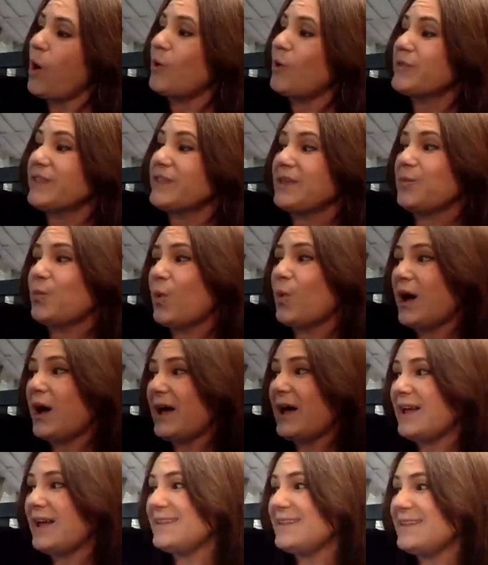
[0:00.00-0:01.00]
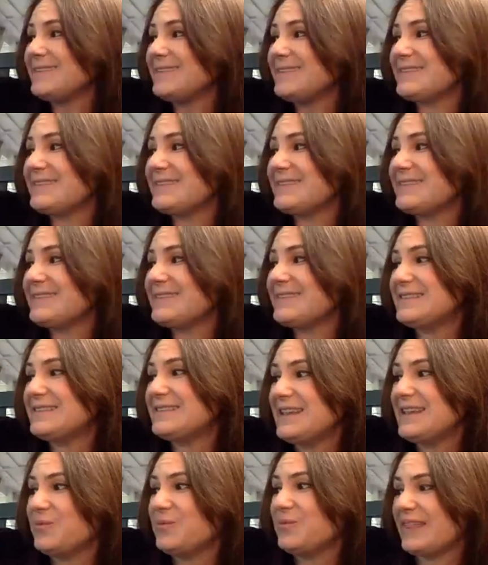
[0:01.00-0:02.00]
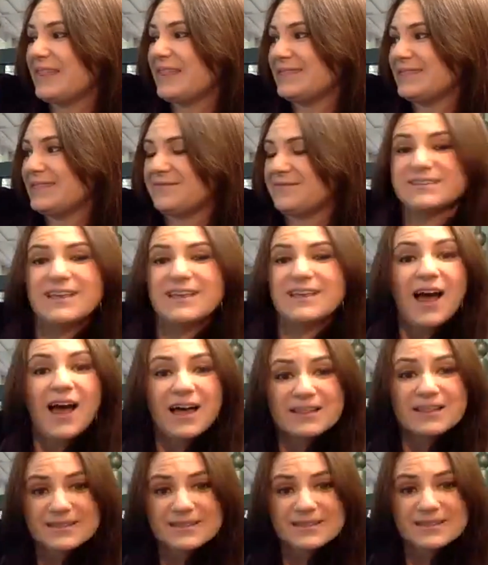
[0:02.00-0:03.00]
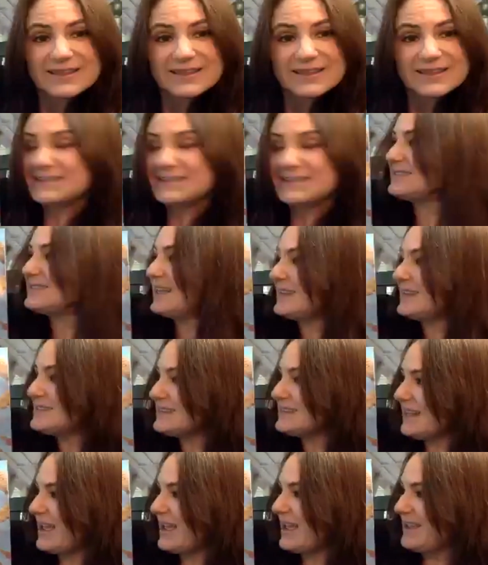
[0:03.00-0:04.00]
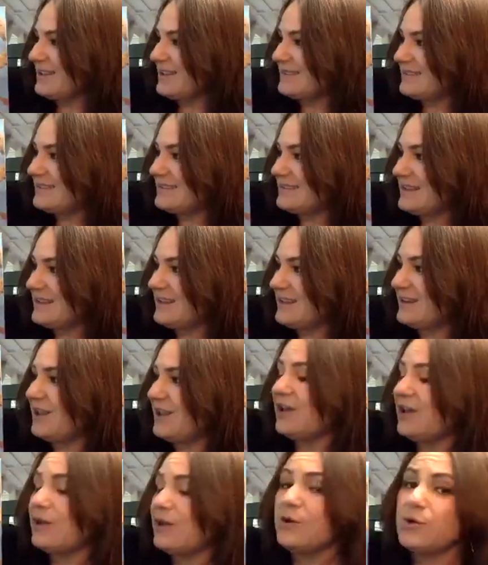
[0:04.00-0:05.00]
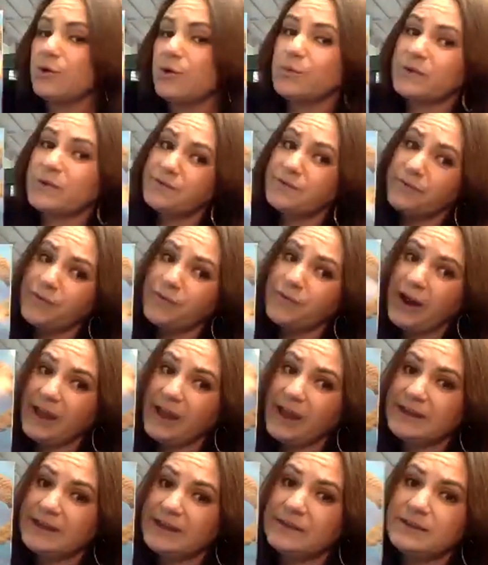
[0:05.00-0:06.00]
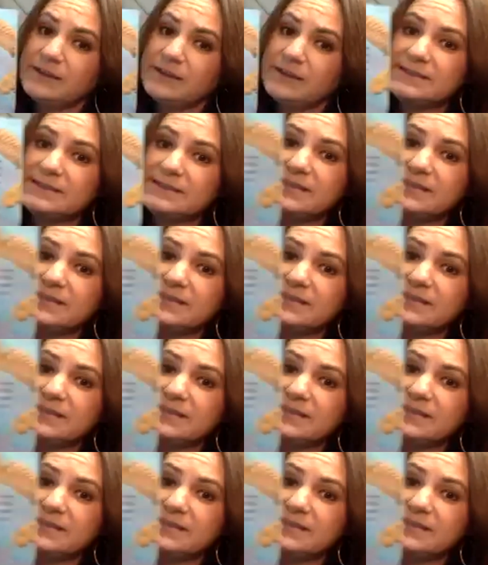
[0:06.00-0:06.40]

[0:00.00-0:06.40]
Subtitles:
Only one seed was left, a little dandelion seed who was afraid to